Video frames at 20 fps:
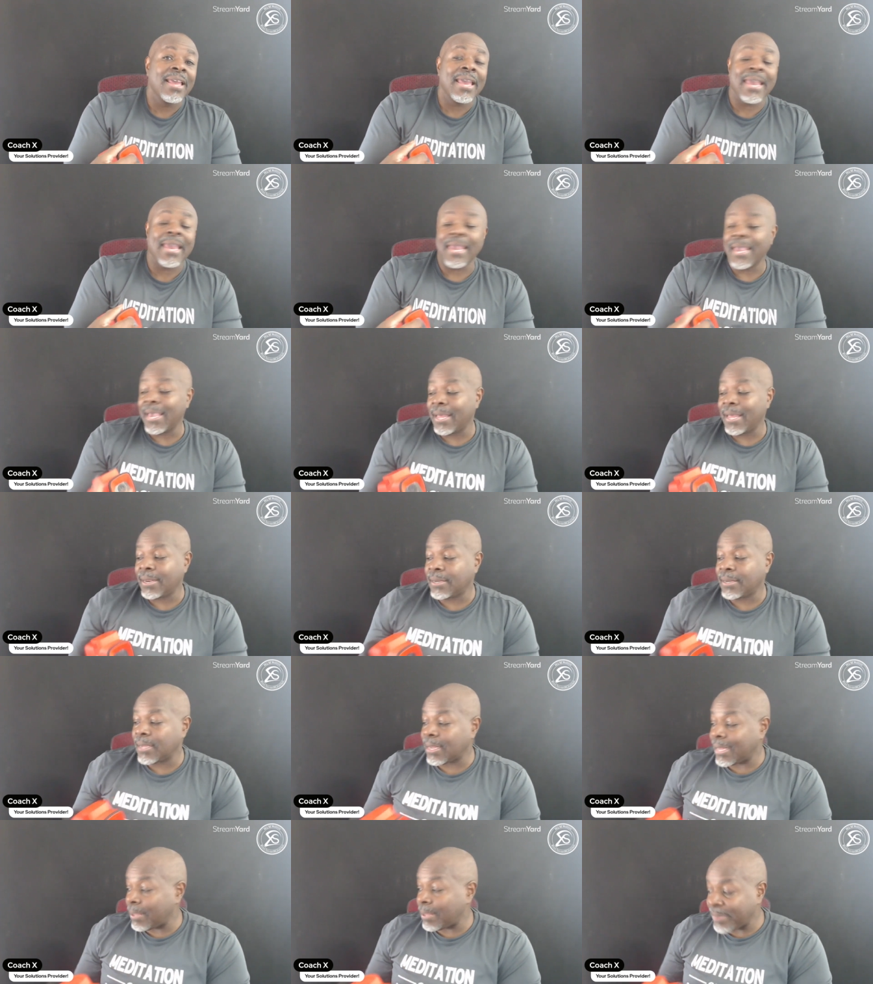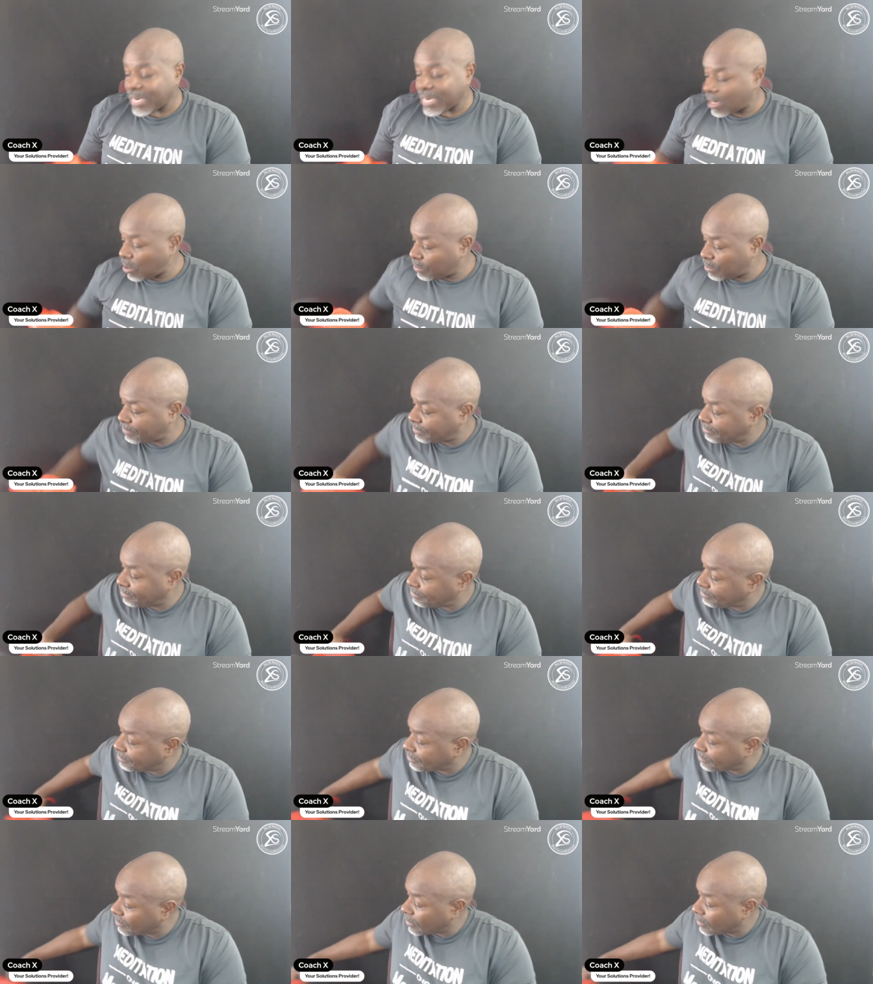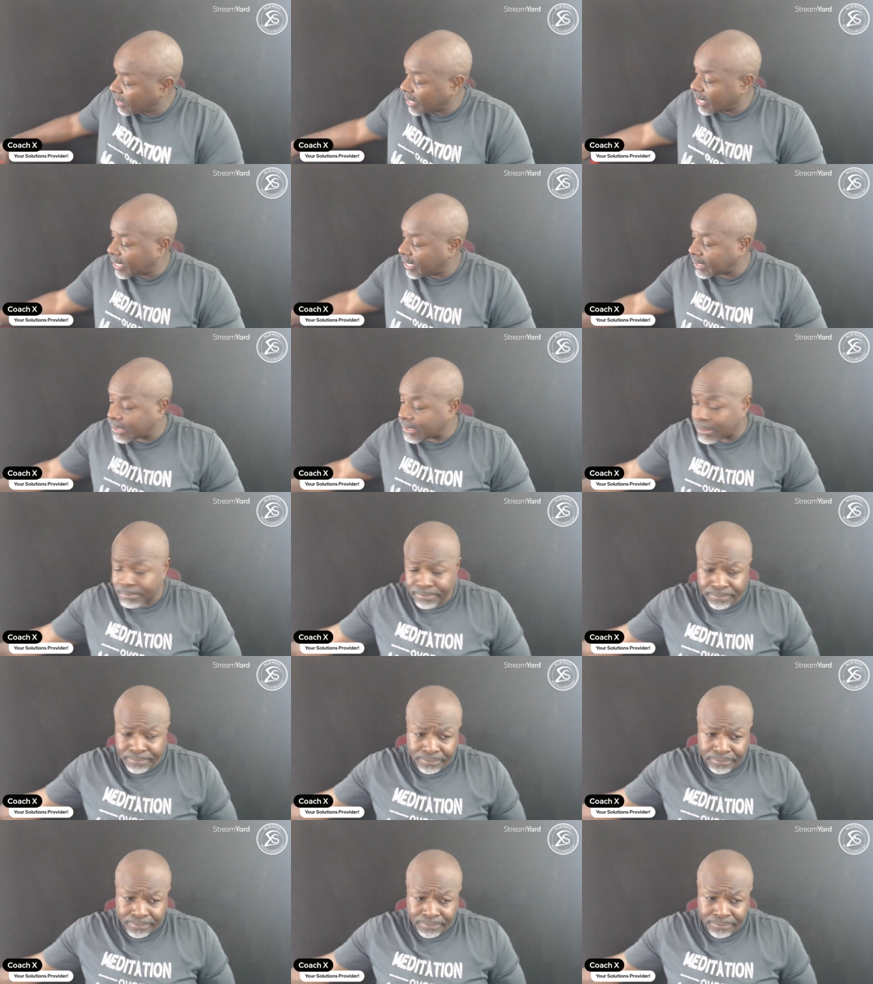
and uh, let me know. Because,